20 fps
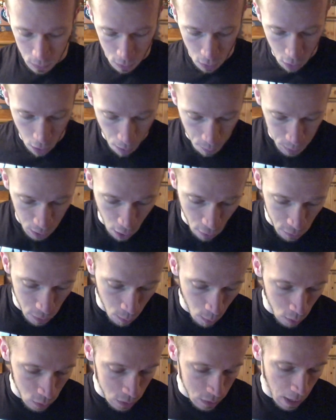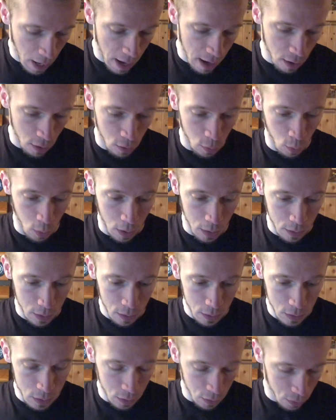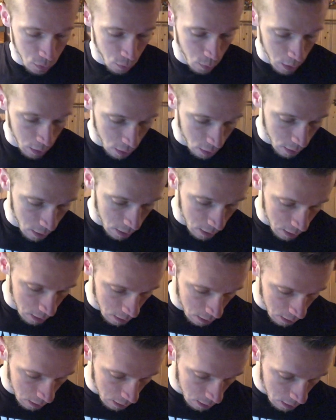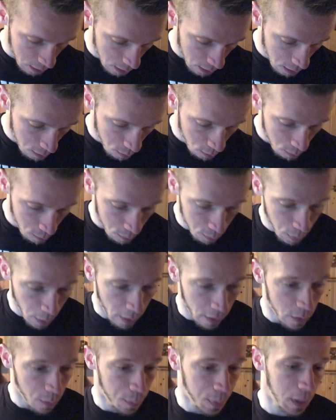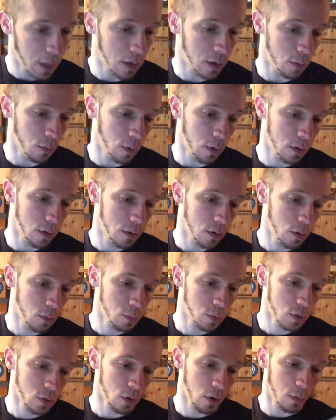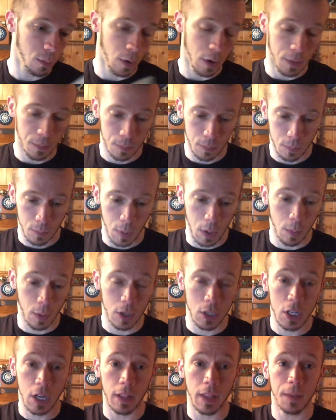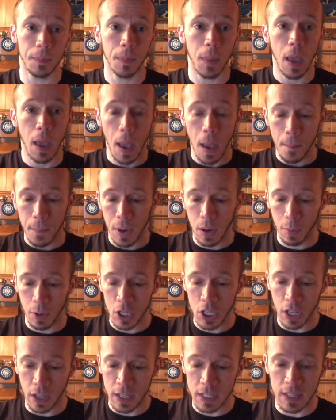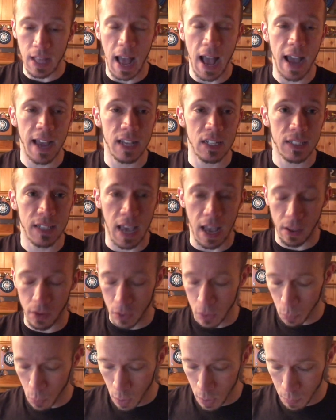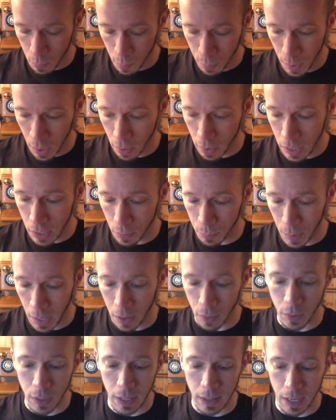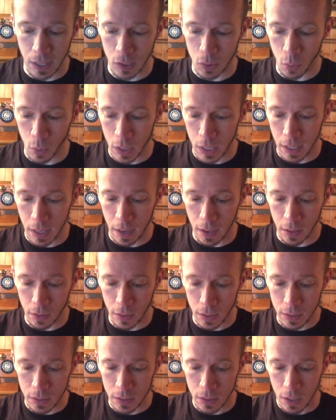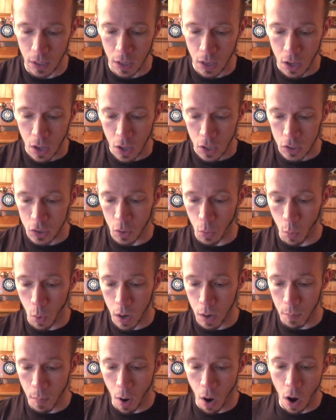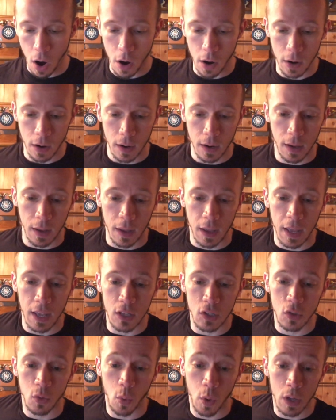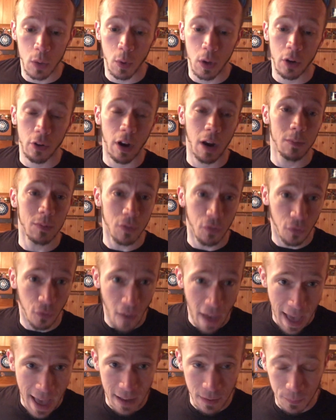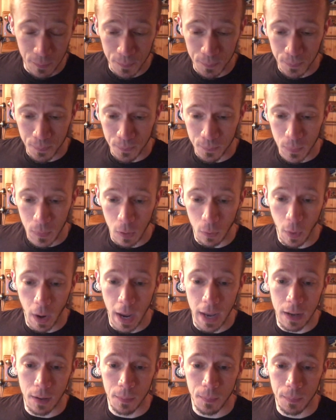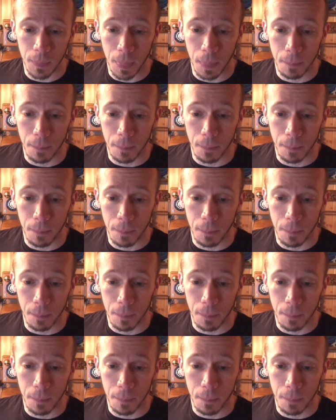or I'm going to go over the most hired one. So 300, probably the peanut one. Nope, strawberry. Peanut butter and jelly. Peanut butter jelly is the highest calorie one, but by only like 20 calories. So one bar is 21 grams of fat, right?